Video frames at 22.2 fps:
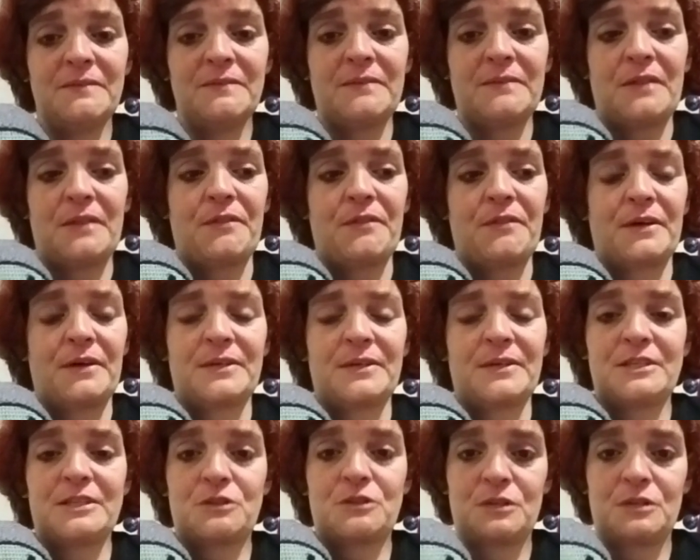that there
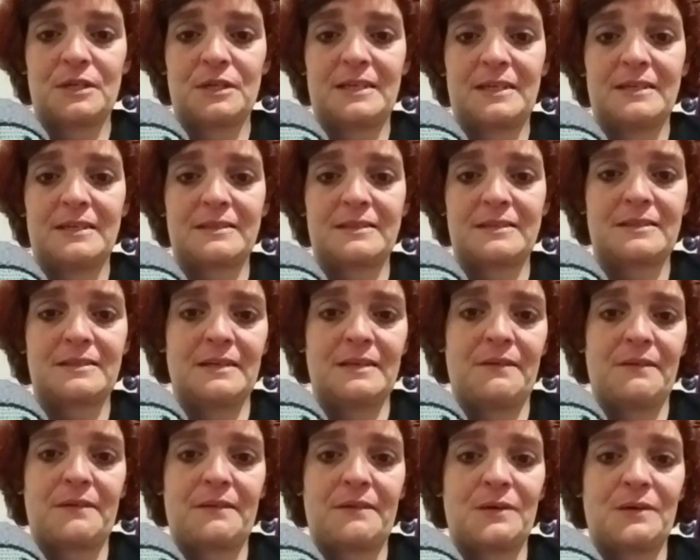is goodness
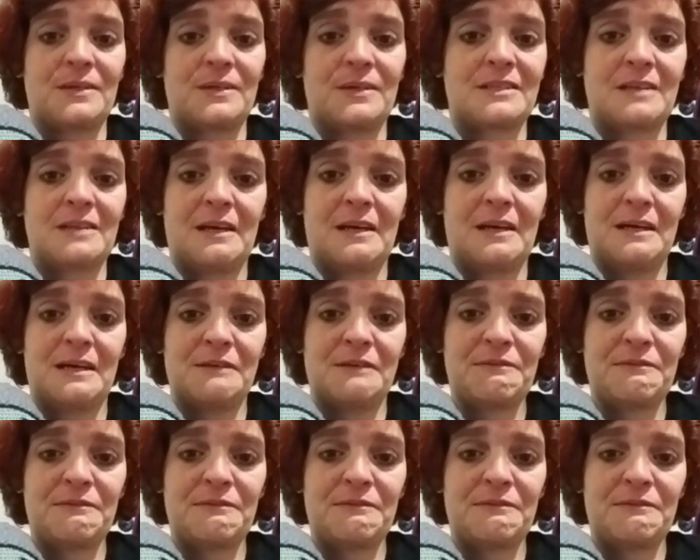and there is love.